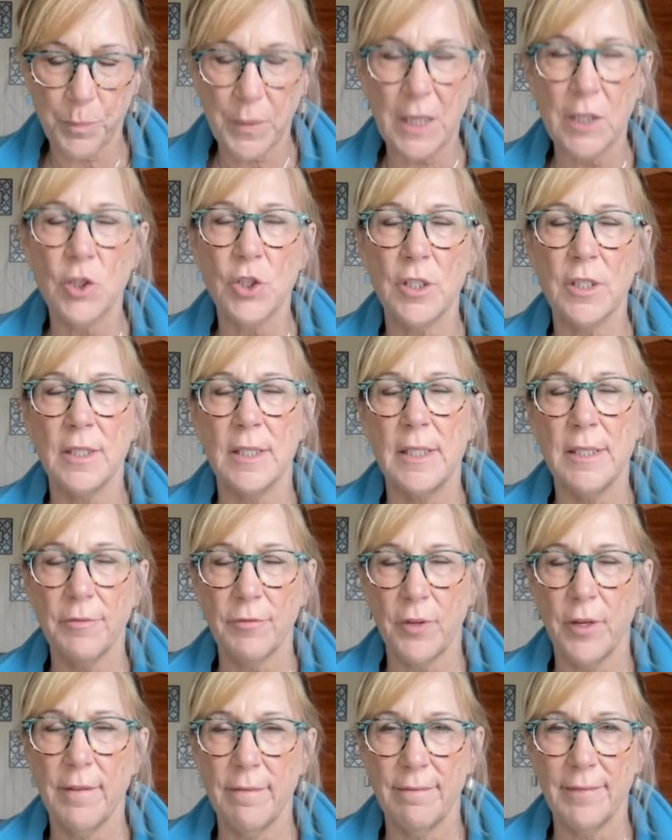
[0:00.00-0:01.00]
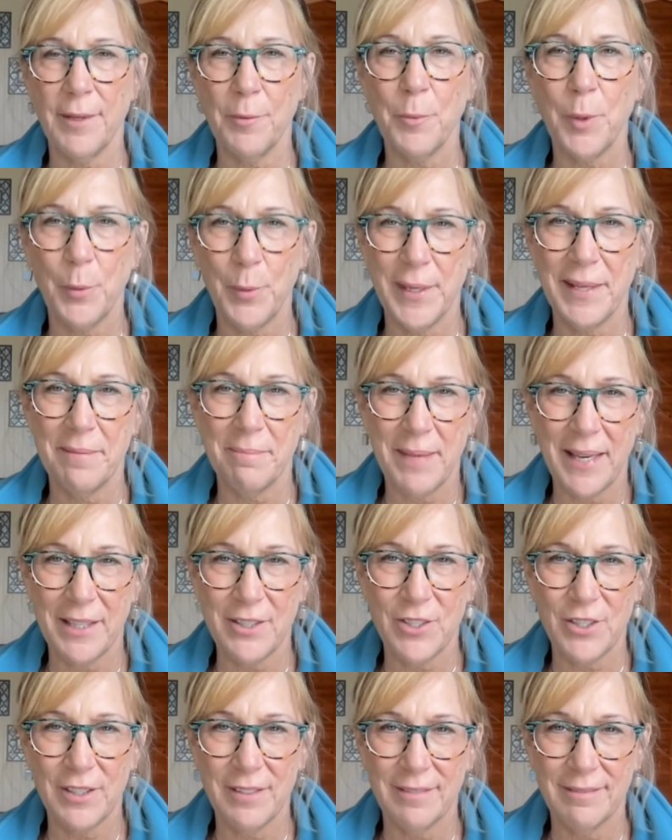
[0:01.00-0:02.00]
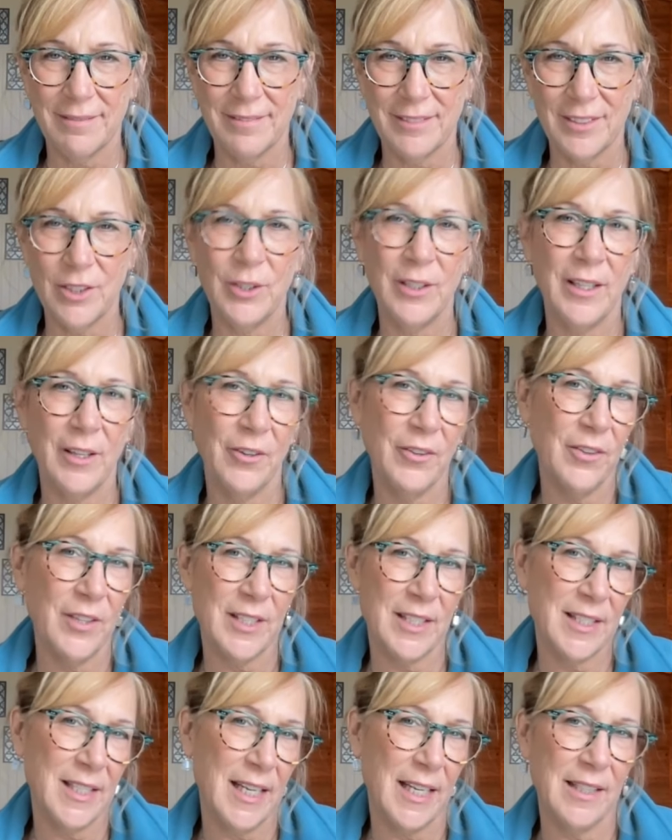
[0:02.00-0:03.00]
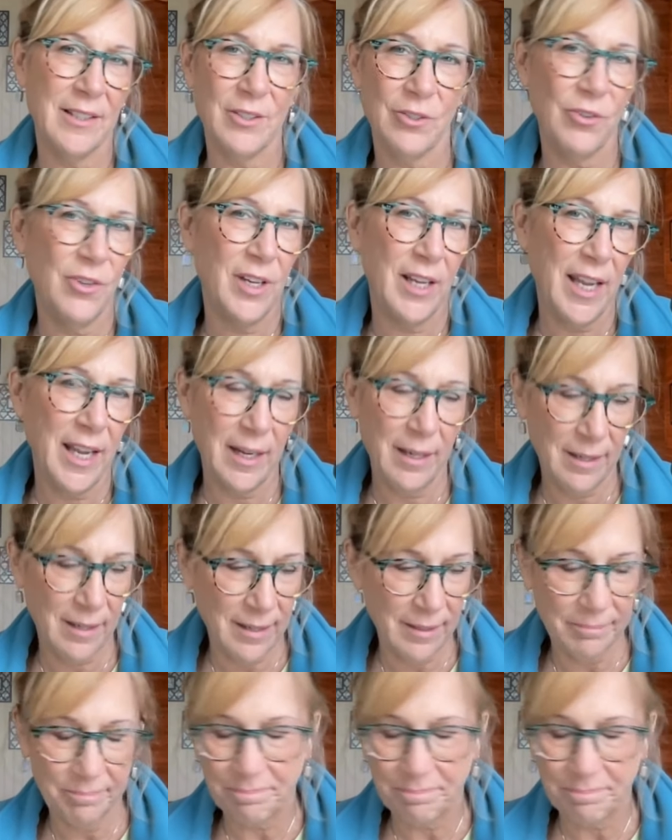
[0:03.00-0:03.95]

It's just different than what we imagine here in the States or in Canada.